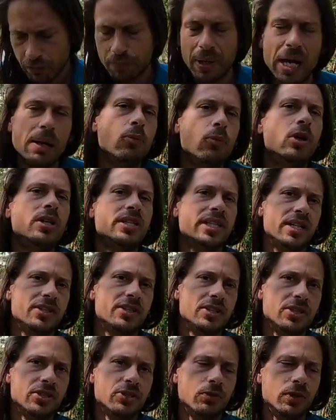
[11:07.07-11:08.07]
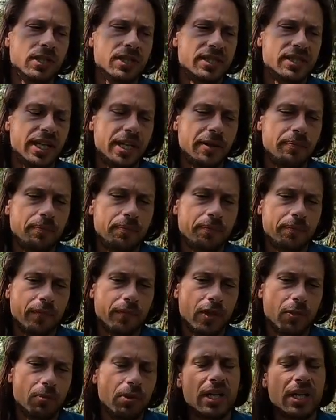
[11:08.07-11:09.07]
pay more attention to what you say.
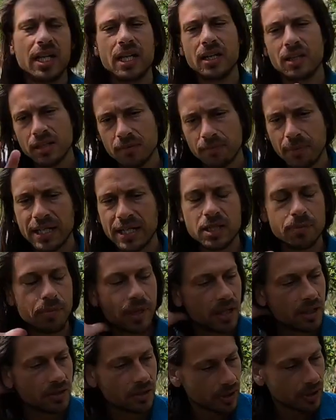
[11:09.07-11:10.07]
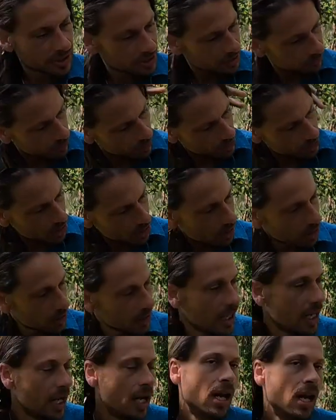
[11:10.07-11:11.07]
But again, might depend on the rest of your chart.
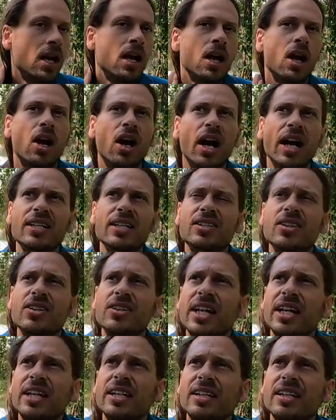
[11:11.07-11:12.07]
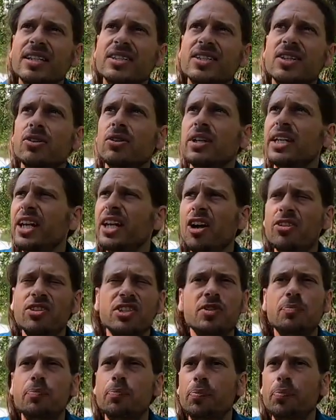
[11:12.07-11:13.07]
All right, so Leo,
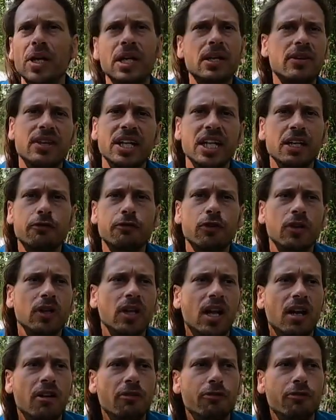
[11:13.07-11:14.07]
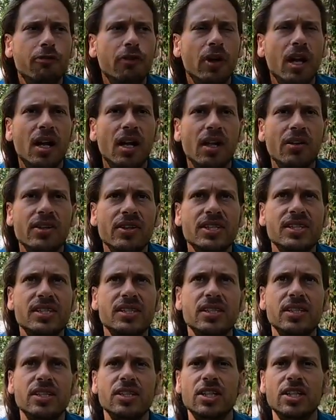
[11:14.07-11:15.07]
just big thing for love
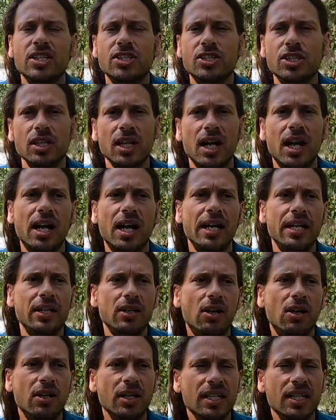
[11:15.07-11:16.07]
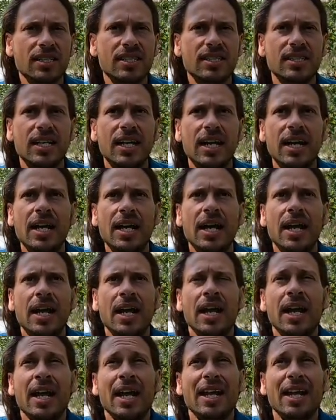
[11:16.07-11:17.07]
this July and August.
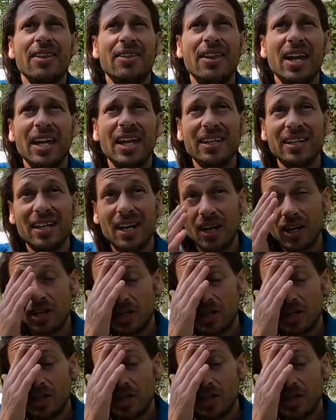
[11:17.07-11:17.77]
Then